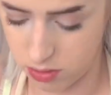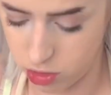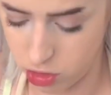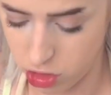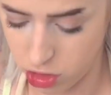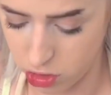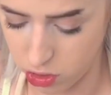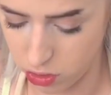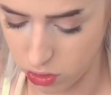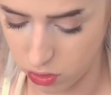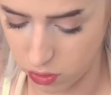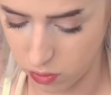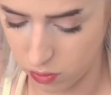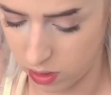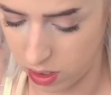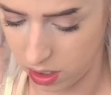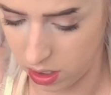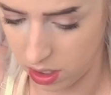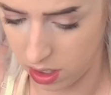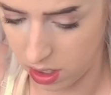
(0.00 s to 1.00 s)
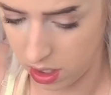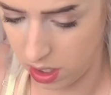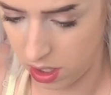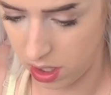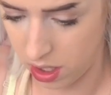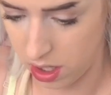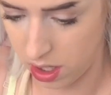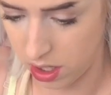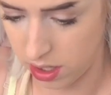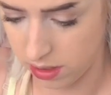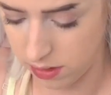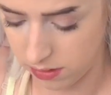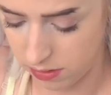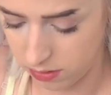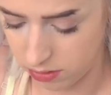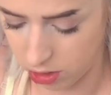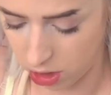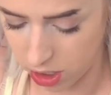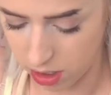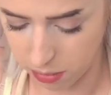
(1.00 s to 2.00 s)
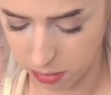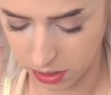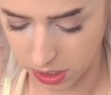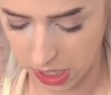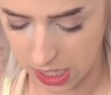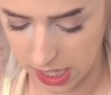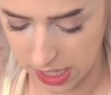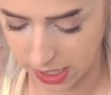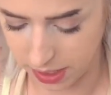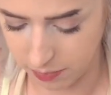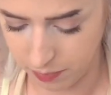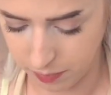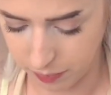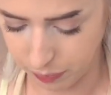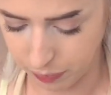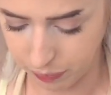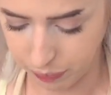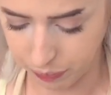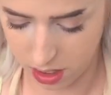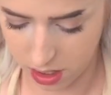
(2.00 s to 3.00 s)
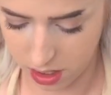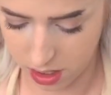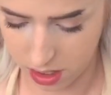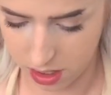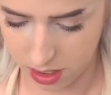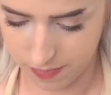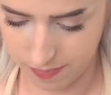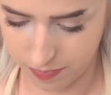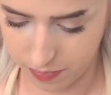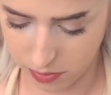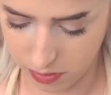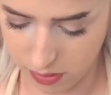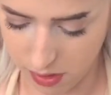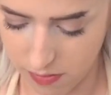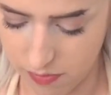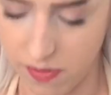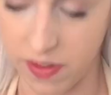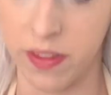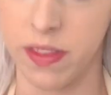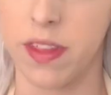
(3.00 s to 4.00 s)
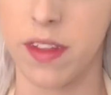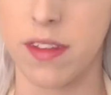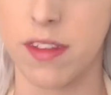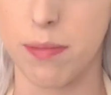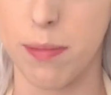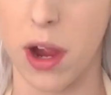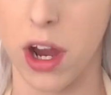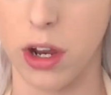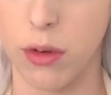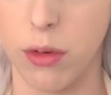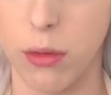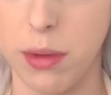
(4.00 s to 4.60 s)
to start applying. So I think this part will